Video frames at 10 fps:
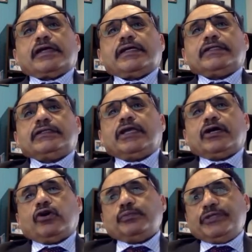the
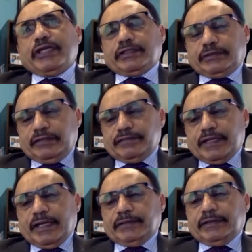objectives
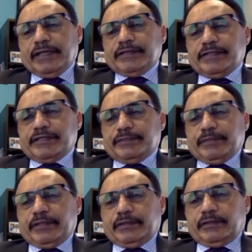and the
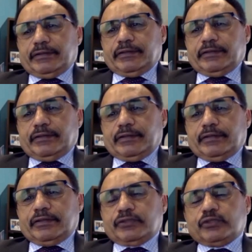assessment
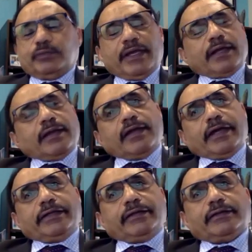should be aligned.